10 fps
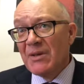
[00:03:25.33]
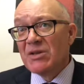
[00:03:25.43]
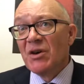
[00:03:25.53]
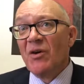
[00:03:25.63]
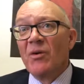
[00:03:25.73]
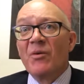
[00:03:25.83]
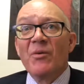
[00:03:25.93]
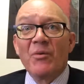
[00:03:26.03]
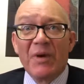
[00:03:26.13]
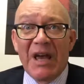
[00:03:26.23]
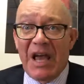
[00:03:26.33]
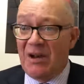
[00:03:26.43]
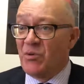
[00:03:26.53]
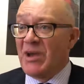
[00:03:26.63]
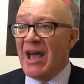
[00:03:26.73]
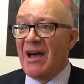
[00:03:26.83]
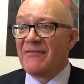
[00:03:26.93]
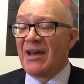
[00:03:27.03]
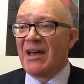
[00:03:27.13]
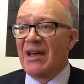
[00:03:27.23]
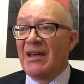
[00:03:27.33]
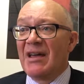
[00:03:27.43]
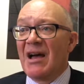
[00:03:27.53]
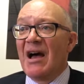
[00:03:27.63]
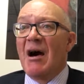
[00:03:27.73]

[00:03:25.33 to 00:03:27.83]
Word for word: So we and we have a,